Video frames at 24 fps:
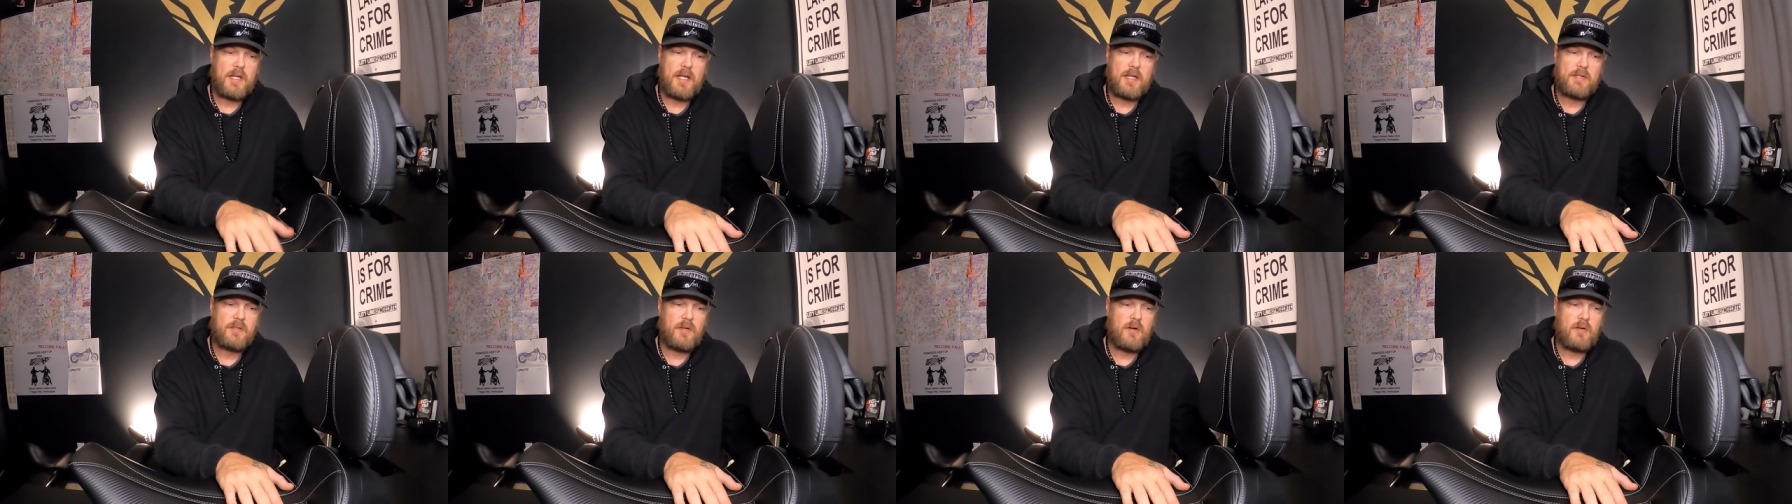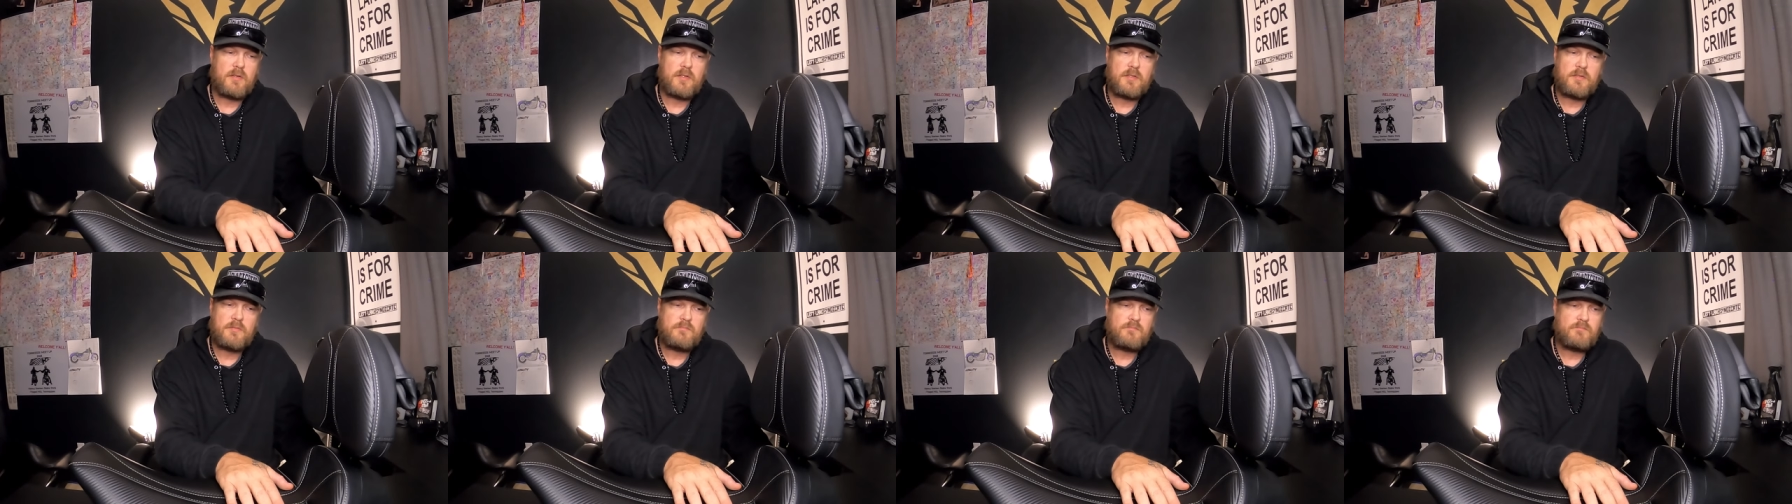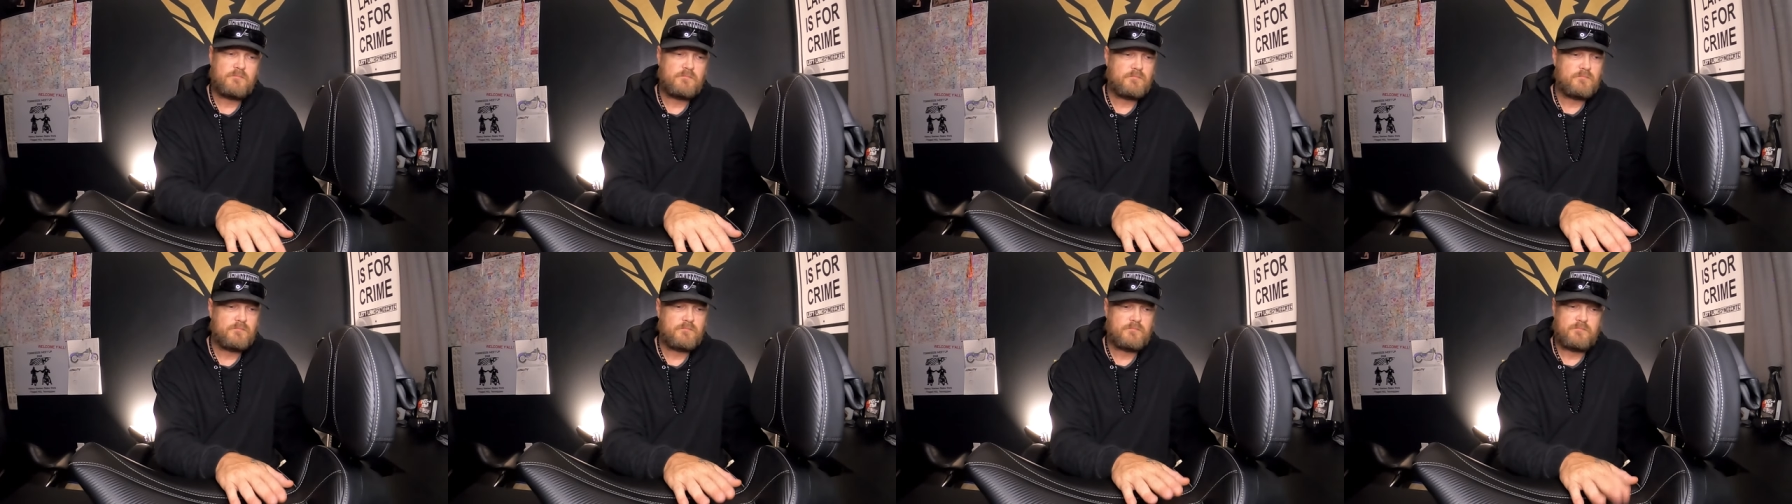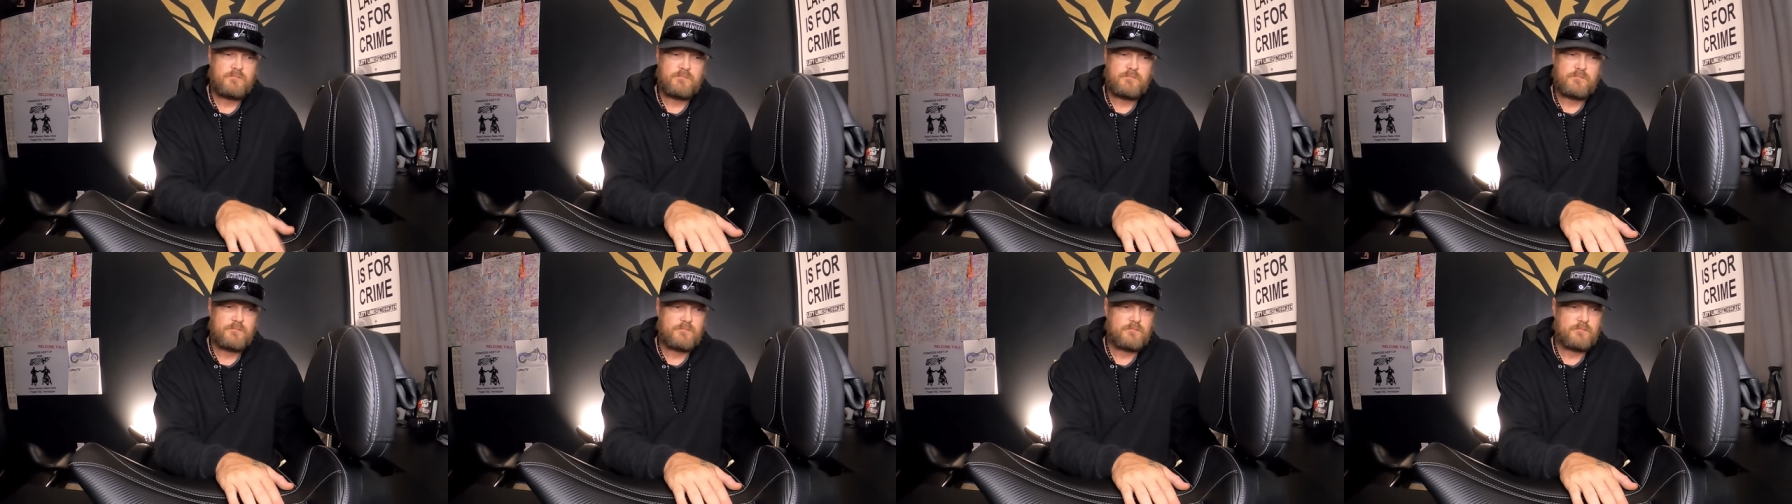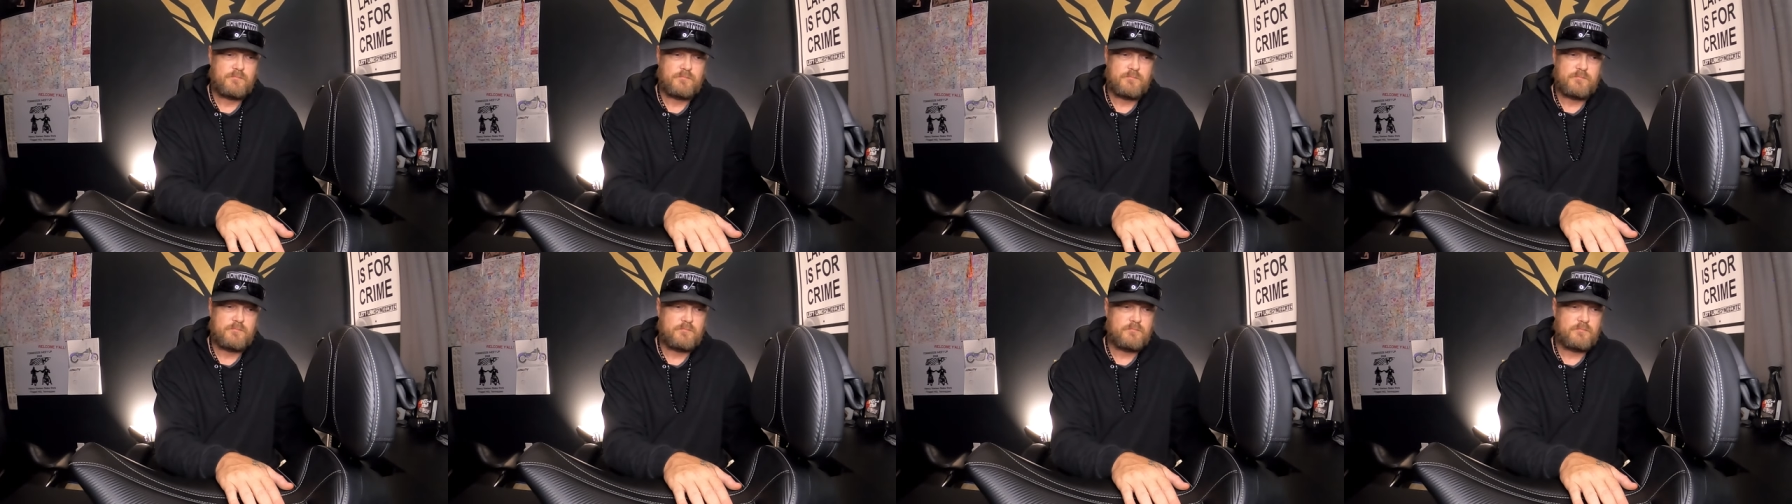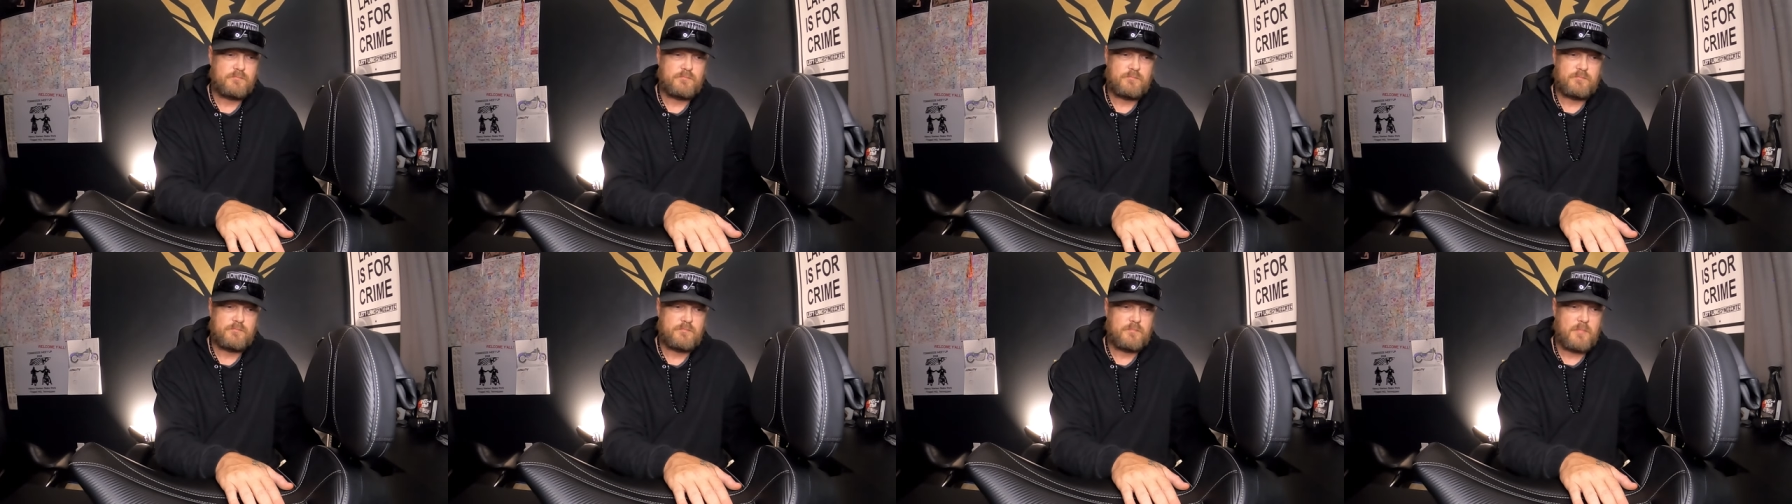Daytona,
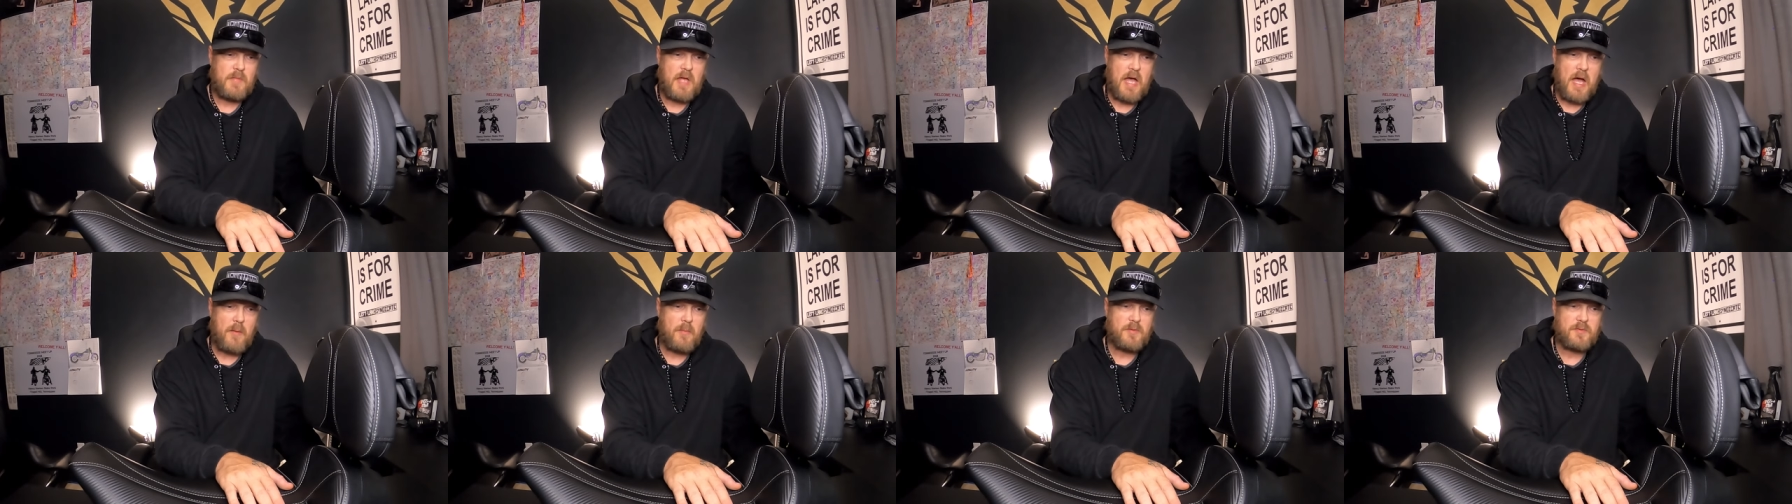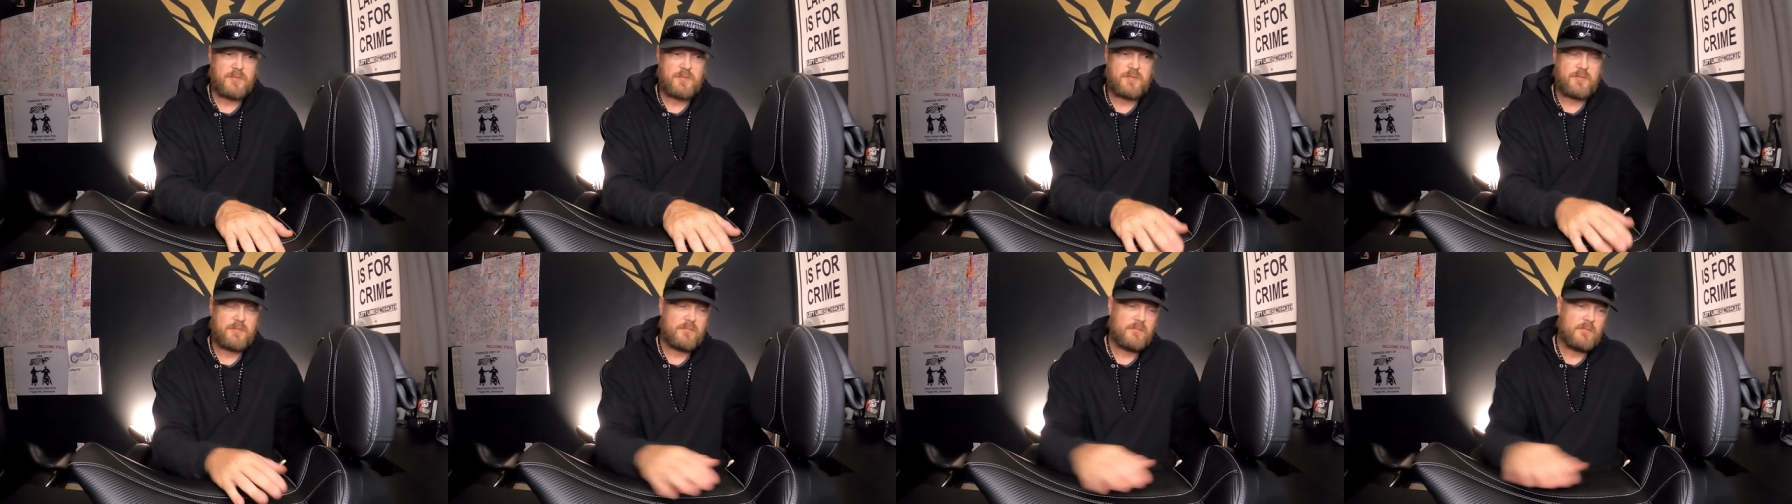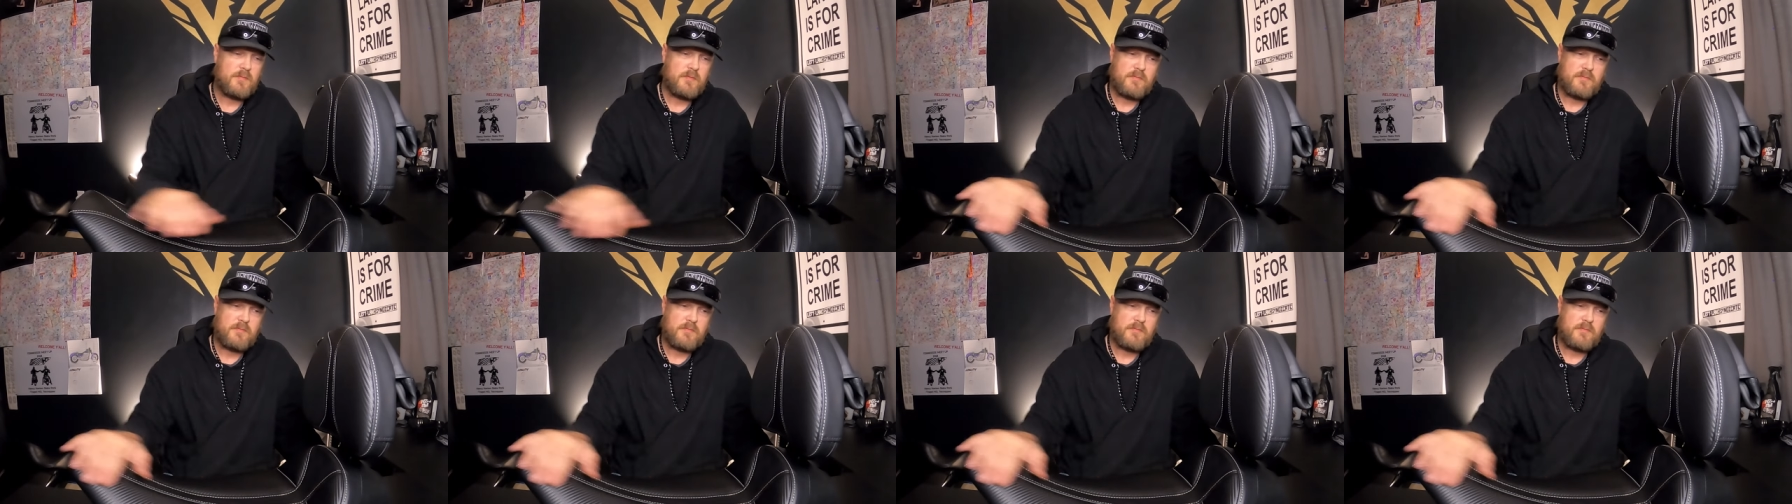I was